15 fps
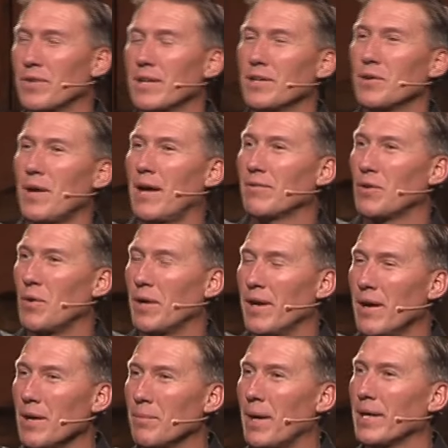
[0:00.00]
you think you have
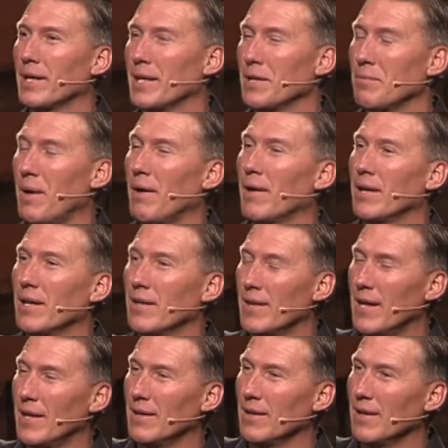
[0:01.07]
going on by getting
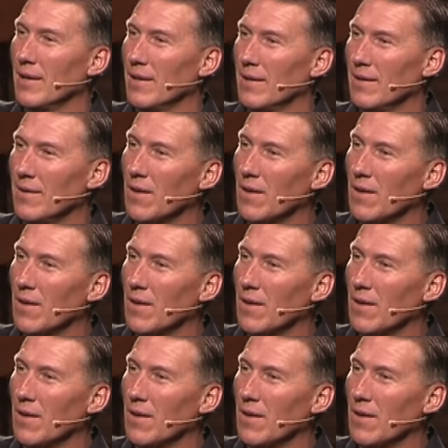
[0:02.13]
married and then